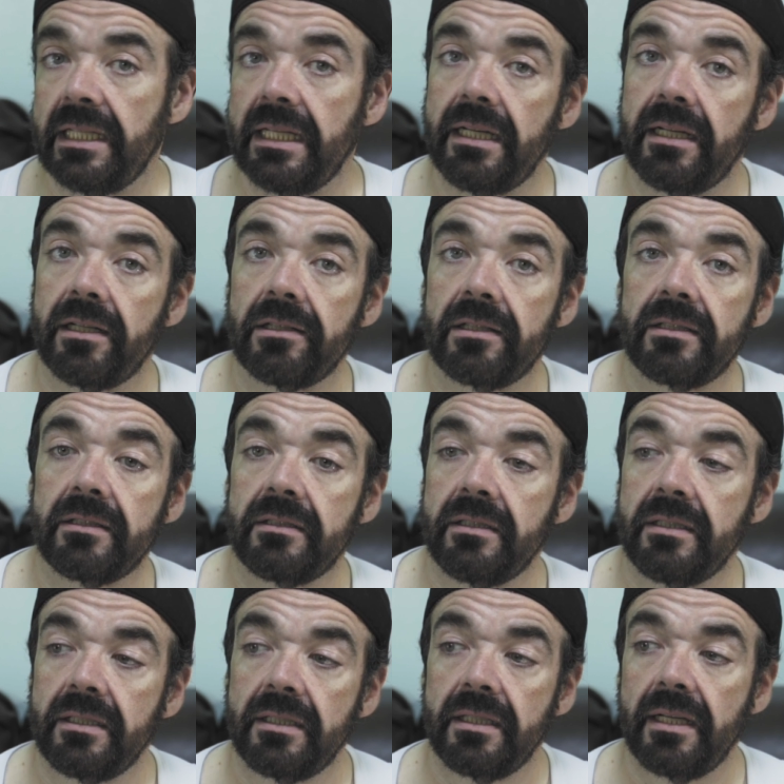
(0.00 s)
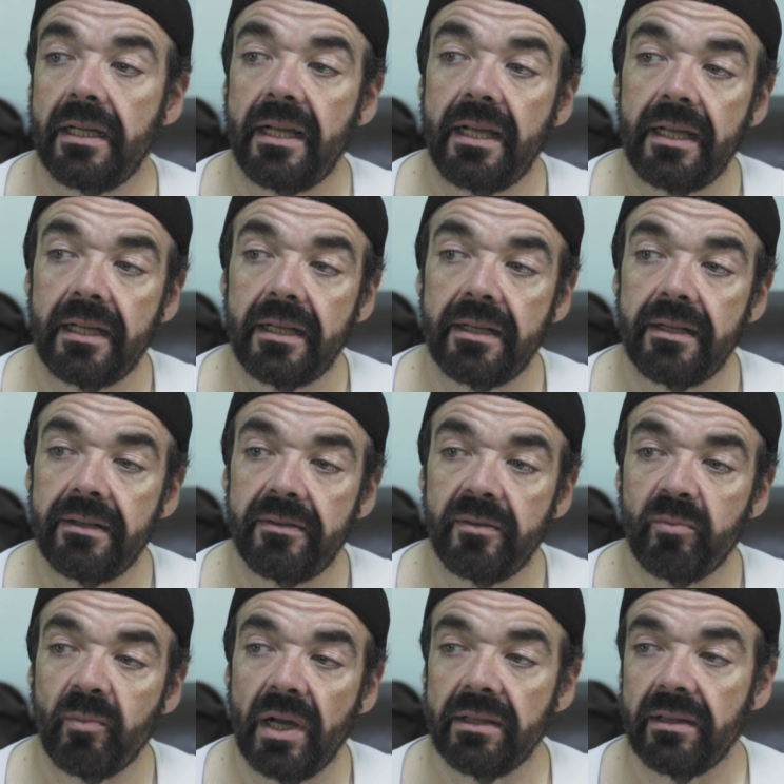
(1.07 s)
there, and
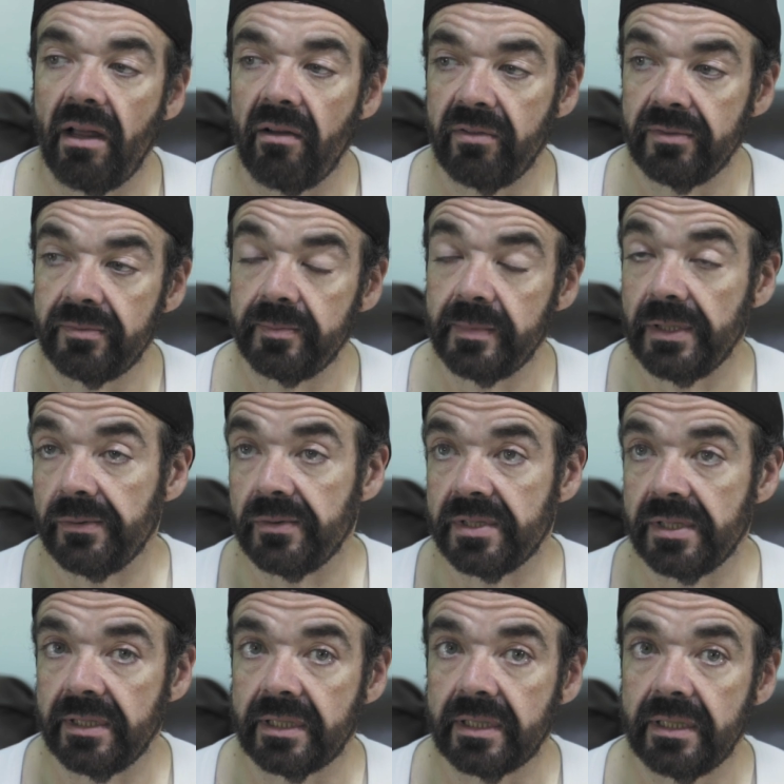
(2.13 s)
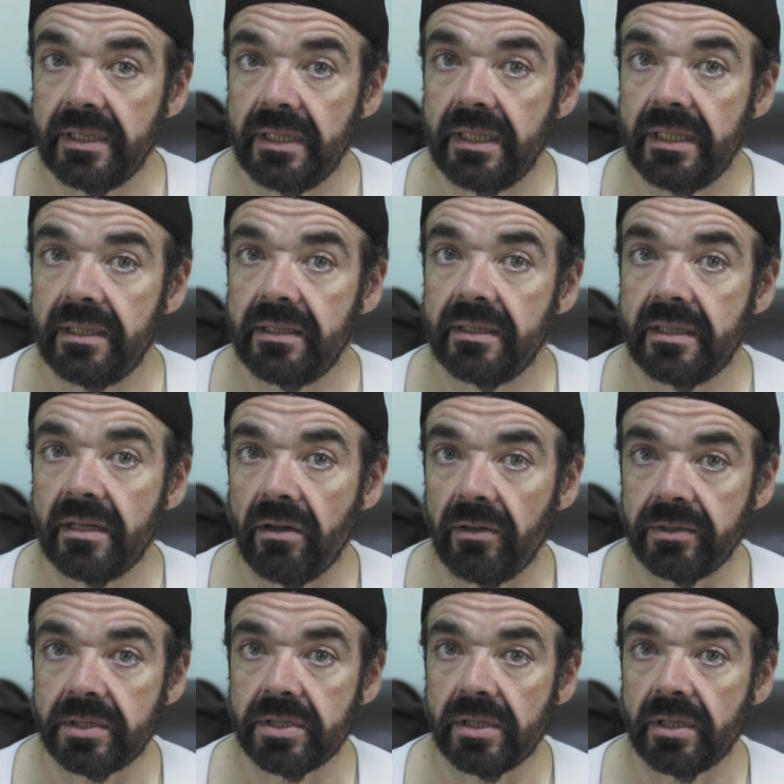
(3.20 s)
my love of music and
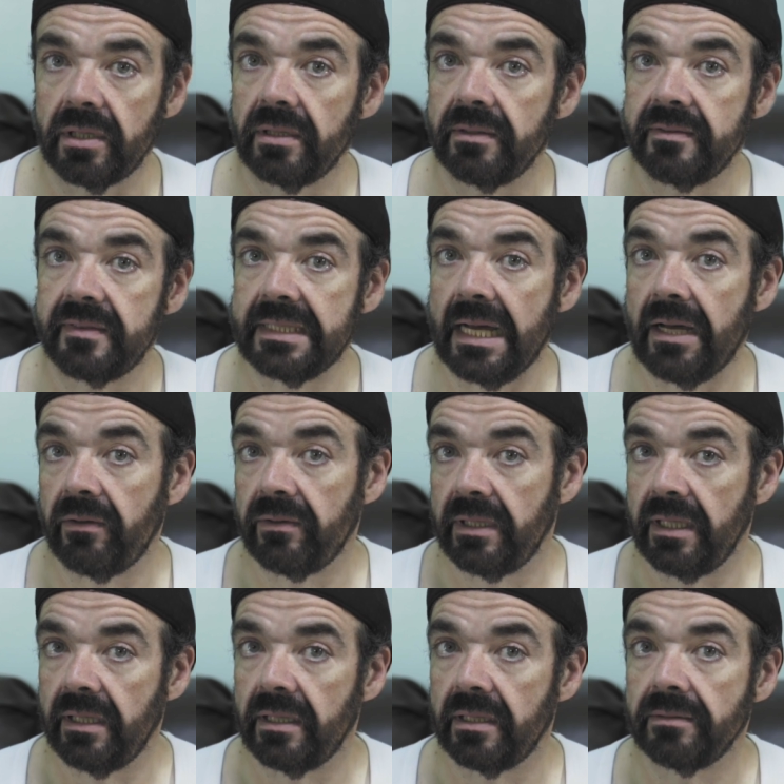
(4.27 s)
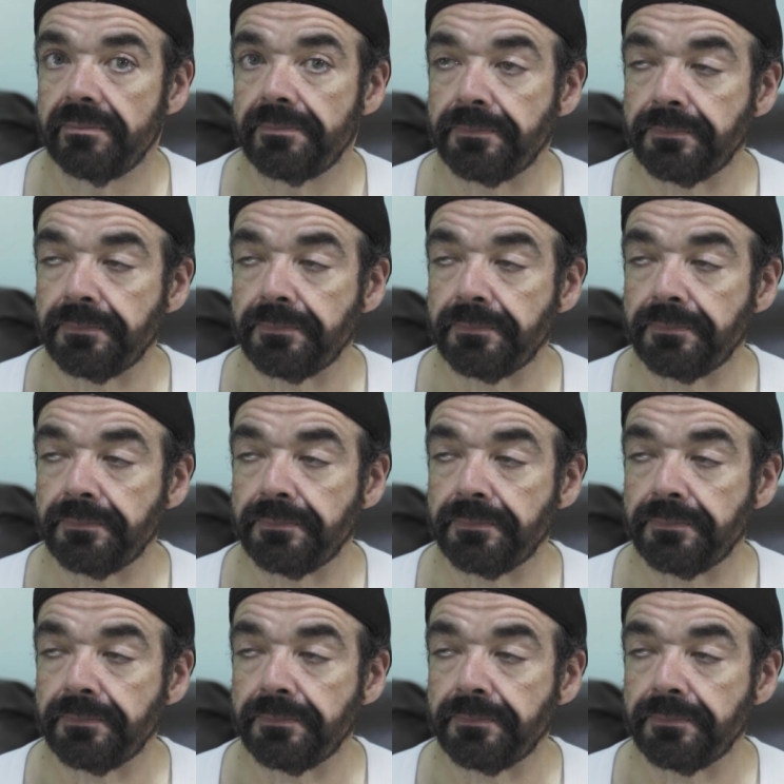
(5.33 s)
culture down there.